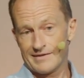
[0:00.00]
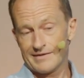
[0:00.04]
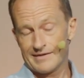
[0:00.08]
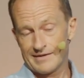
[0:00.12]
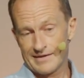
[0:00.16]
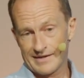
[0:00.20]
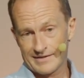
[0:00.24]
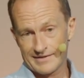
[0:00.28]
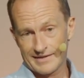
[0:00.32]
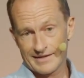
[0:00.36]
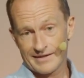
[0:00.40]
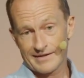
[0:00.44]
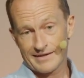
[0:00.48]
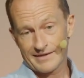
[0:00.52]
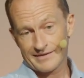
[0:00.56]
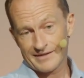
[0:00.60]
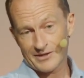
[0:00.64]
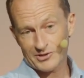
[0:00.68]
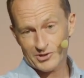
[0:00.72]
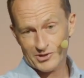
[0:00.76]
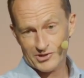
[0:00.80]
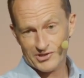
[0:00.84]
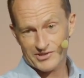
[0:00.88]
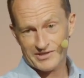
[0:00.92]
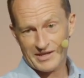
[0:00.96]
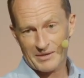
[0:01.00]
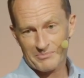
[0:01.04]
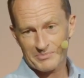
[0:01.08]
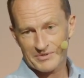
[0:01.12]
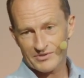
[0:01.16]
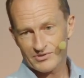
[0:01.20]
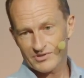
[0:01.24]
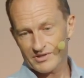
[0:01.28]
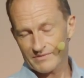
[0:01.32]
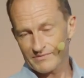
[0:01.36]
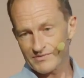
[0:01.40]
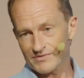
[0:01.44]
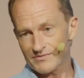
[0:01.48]
adding another step in
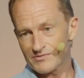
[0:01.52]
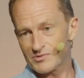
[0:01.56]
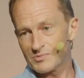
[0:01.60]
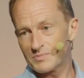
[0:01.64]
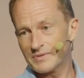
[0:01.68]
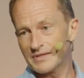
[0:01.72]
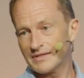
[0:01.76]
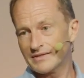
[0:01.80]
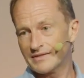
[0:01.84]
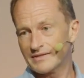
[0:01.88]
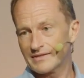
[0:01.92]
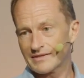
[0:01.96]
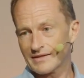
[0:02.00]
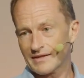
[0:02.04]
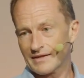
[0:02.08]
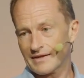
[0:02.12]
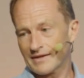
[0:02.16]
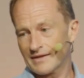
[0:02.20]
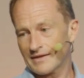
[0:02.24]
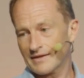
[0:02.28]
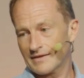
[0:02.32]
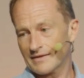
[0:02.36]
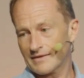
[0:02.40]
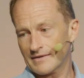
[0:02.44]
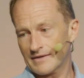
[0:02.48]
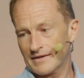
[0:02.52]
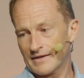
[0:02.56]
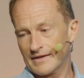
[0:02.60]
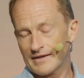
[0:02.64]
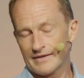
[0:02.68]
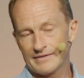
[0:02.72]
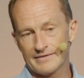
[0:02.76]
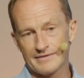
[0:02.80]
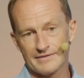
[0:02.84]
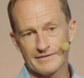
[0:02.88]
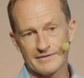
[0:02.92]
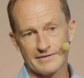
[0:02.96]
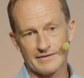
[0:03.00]
terms of speed
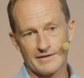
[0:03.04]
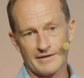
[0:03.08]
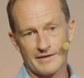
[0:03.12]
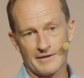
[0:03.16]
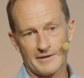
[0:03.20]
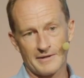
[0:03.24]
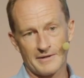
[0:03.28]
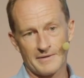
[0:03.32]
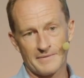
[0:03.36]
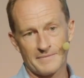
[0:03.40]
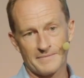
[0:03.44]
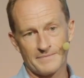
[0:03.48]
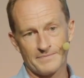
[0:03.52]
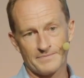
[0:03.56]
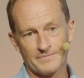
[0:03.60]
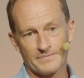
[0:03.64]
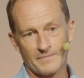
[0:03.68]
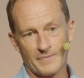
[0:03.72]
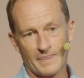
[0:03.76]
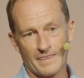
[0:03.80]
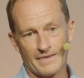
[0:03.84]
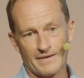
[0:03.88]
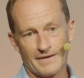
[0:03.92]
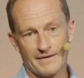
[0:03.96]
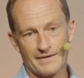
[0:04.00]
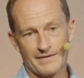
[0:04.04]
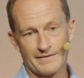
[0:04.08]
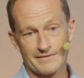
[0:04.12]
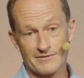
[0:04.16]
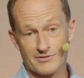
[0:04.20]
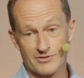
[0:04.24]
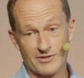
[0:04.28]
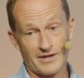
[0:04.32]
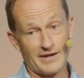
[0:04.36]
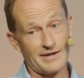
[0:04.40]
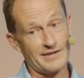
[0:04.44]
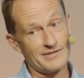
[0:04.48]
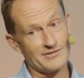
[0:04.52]
and
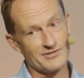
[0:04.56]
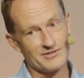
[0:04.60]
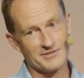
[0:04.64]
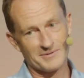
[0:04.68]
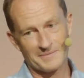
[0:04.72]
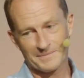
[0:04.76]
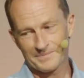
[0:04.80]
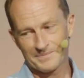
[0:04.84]
size.